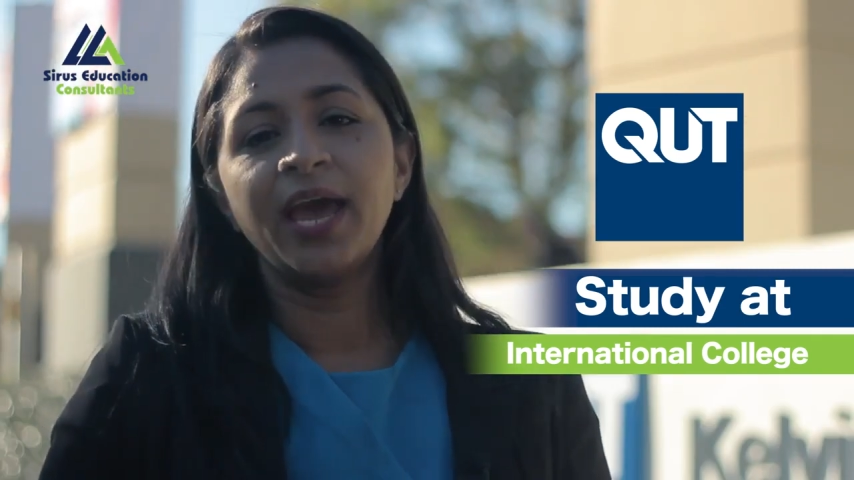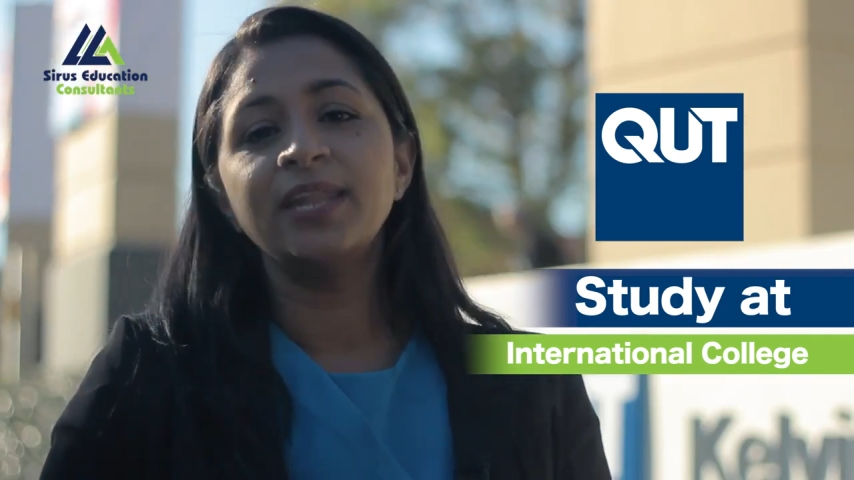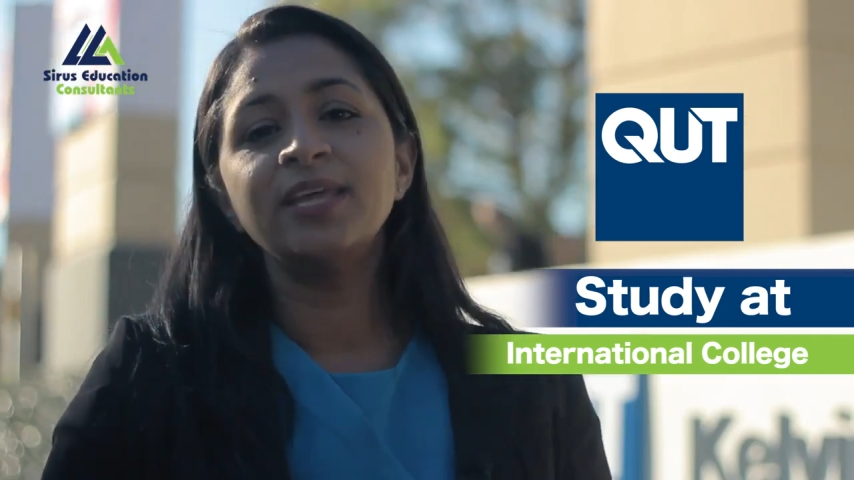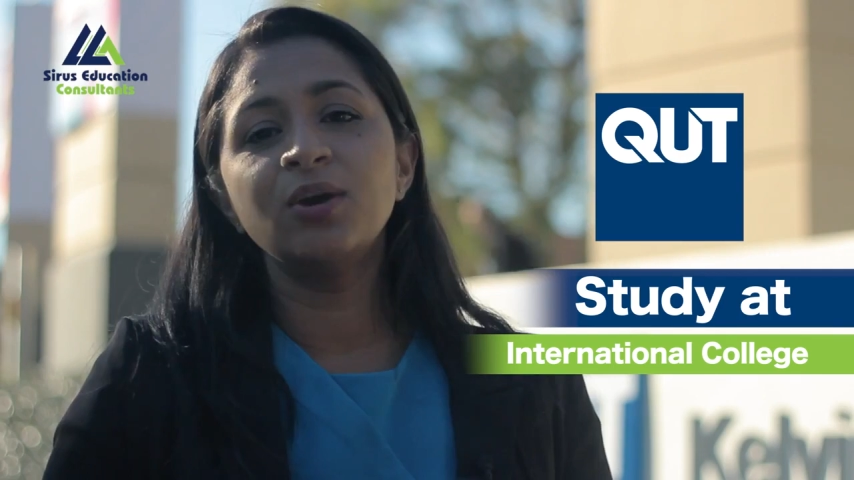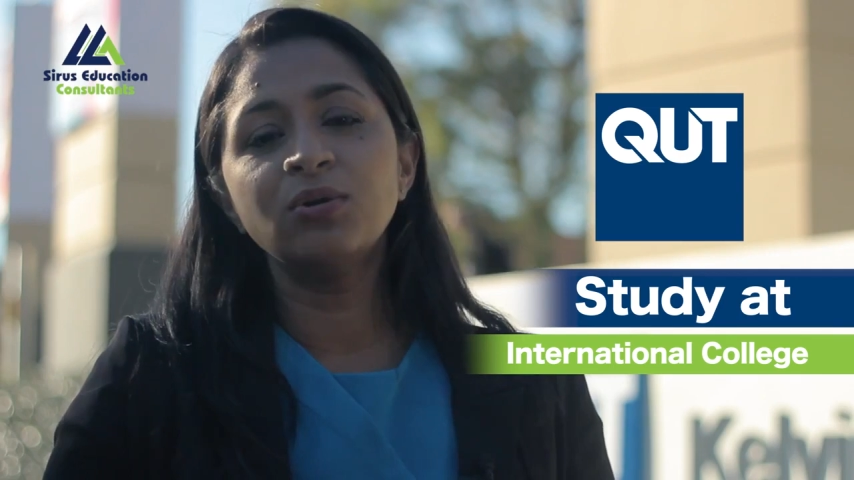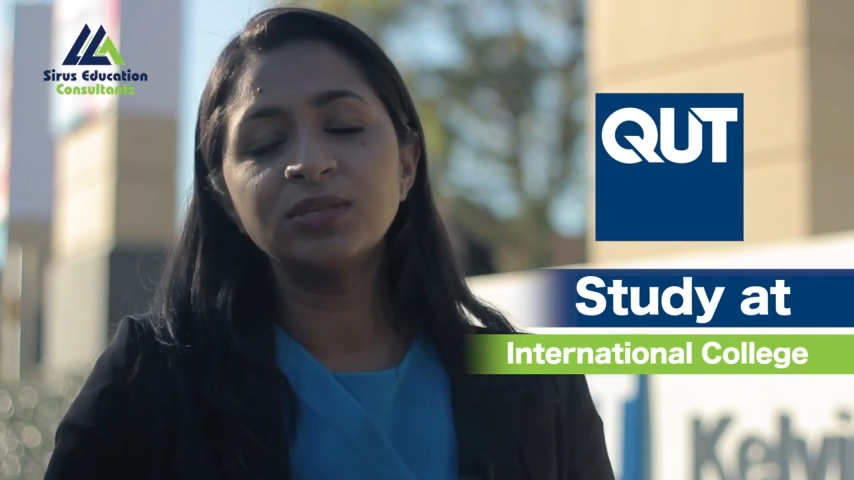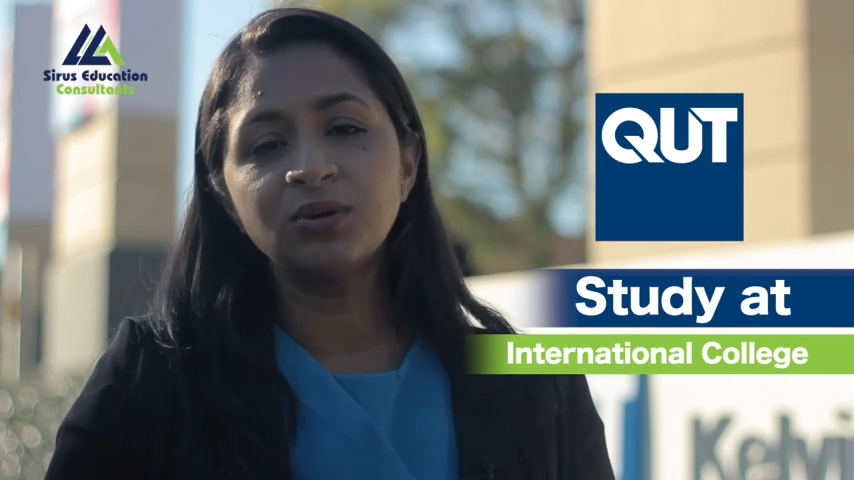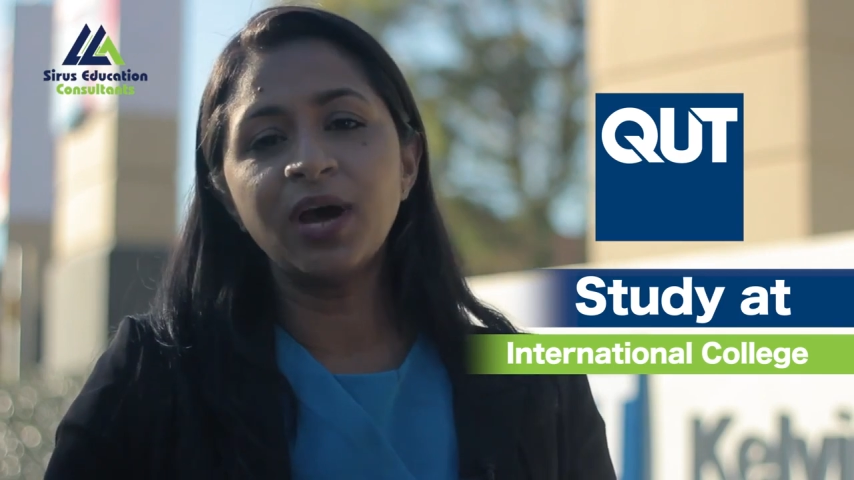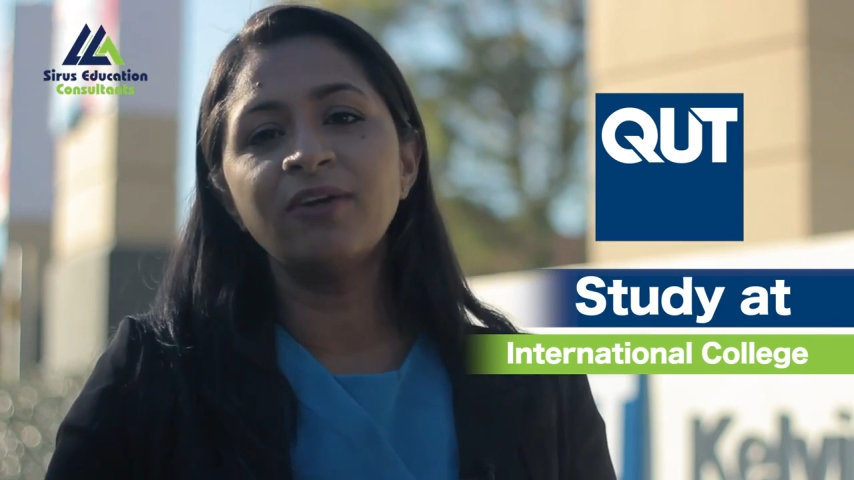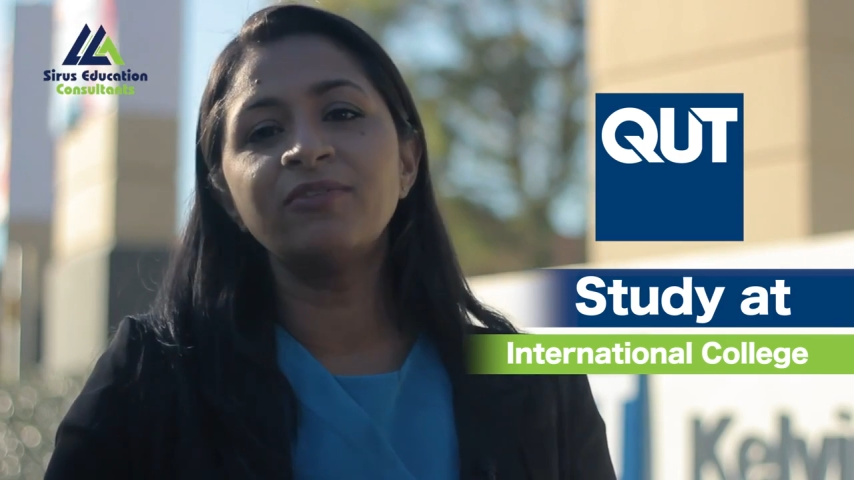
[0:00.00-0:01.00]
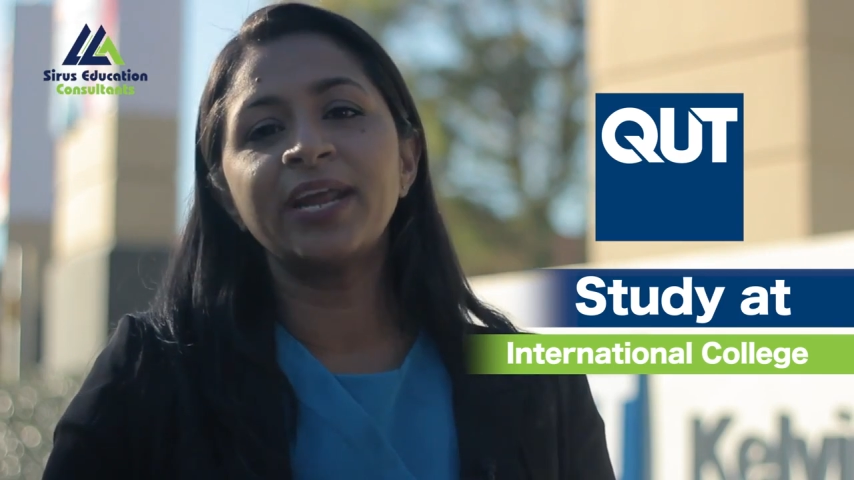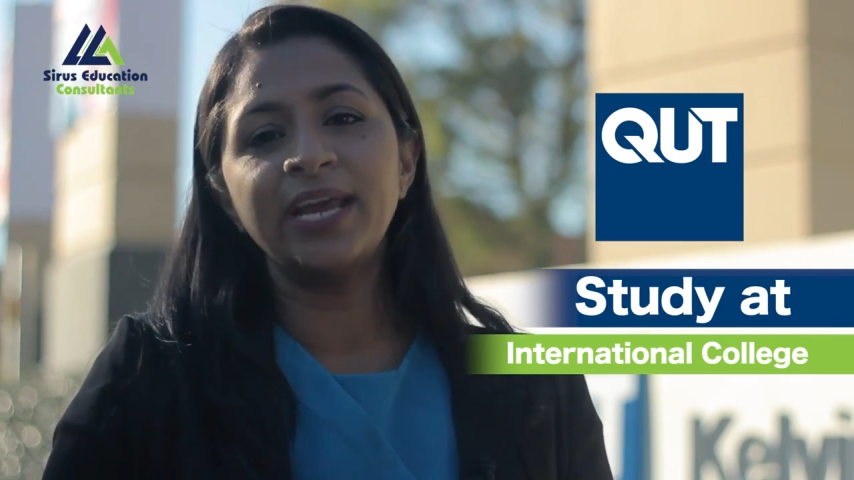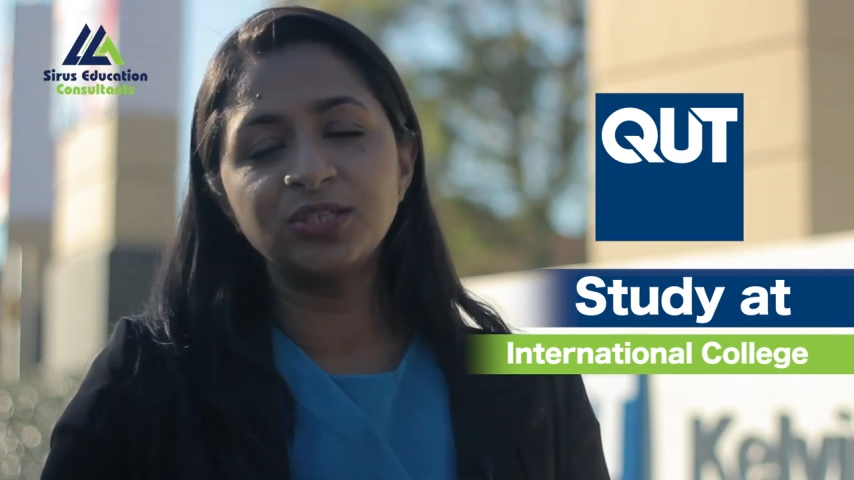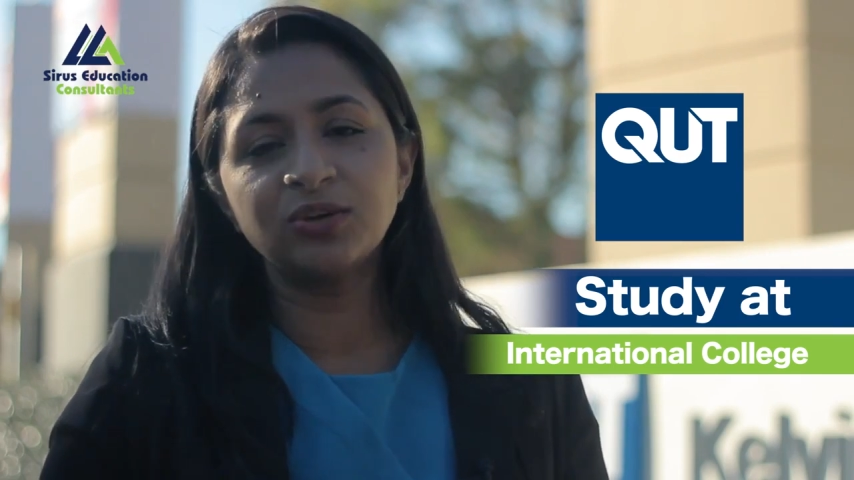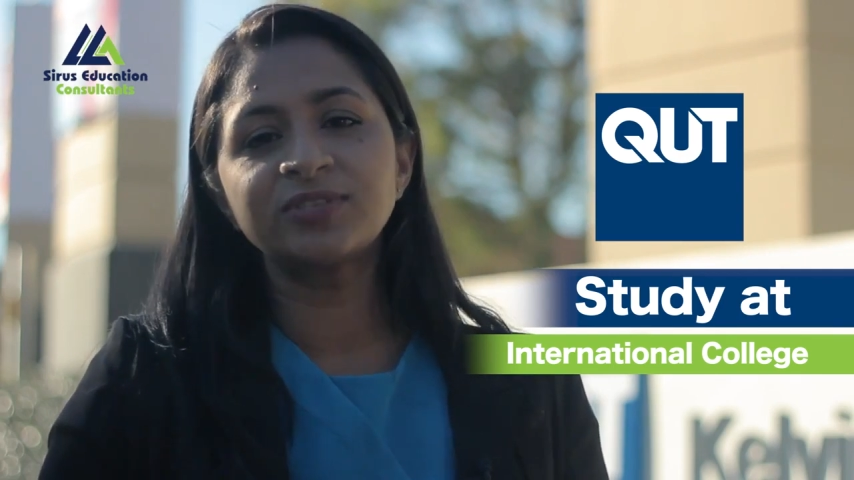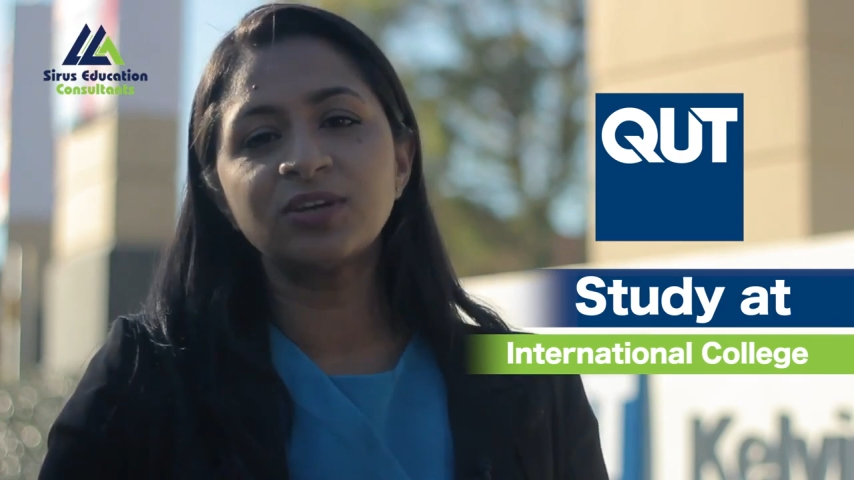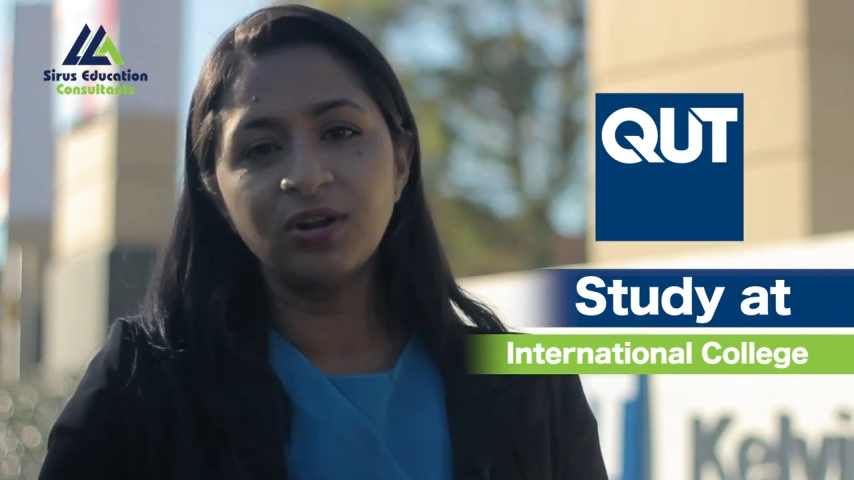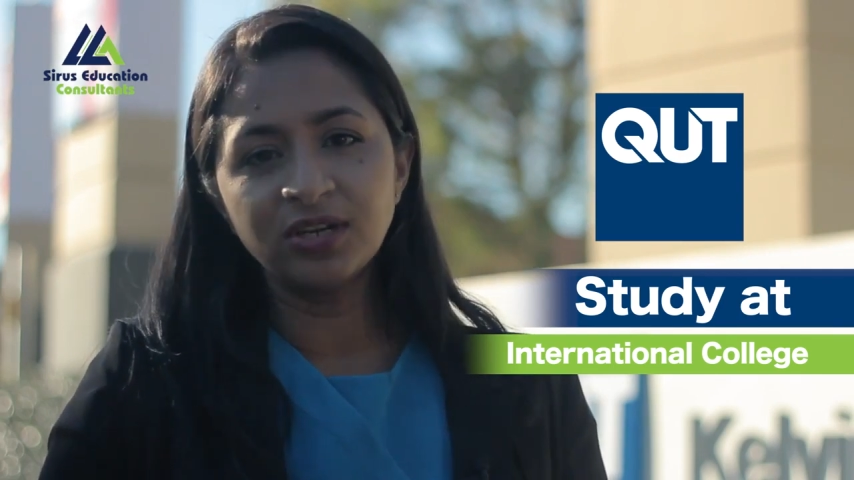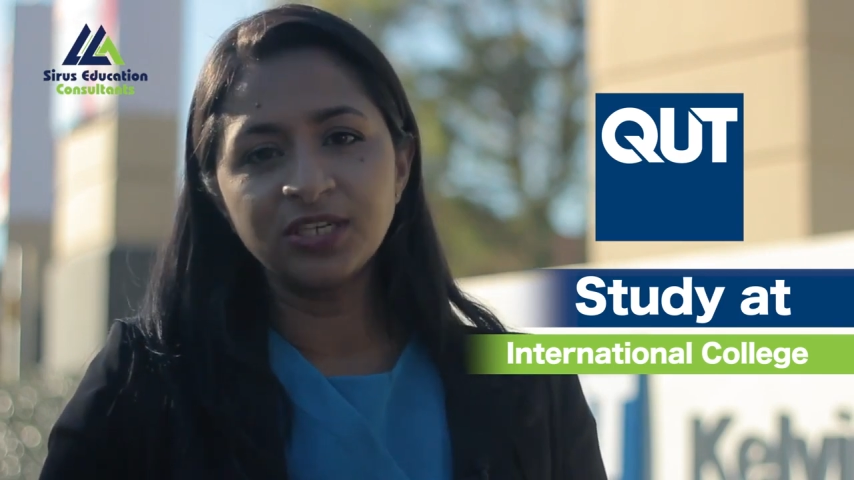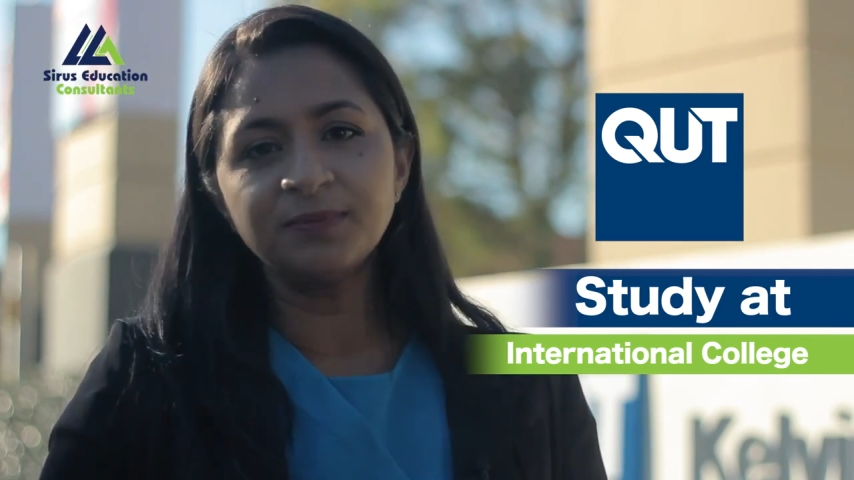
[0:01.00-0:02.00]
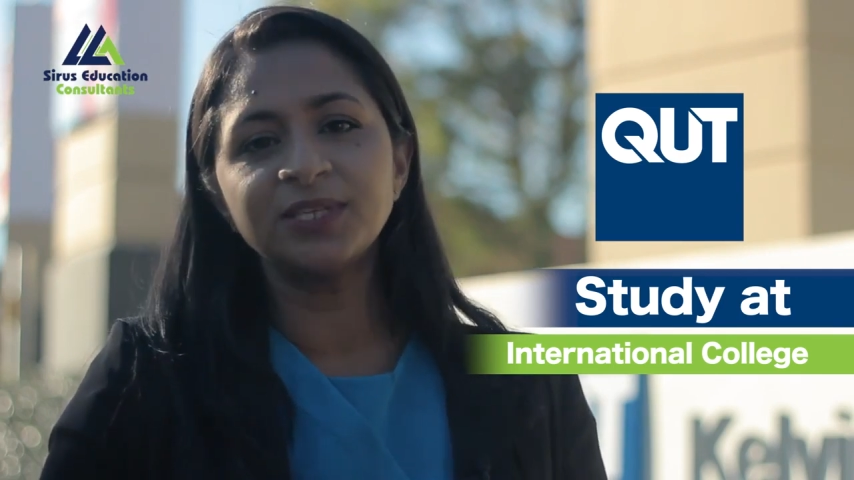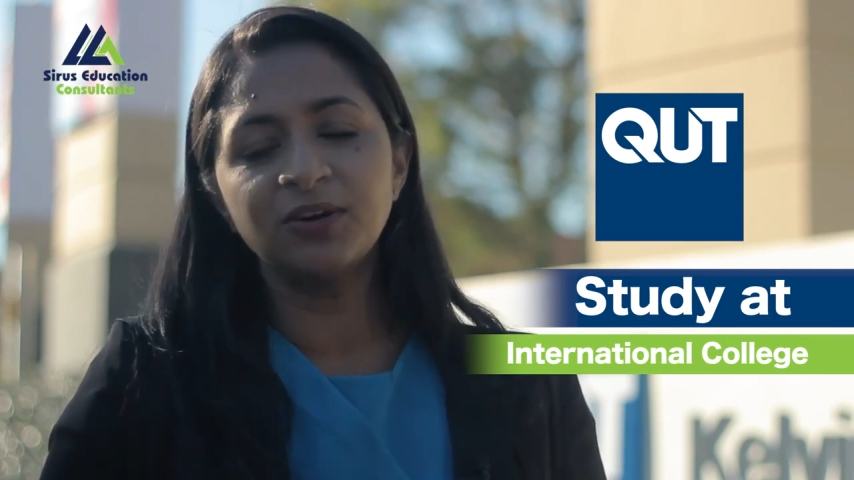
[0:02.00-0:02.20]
and they also have a range of scholarships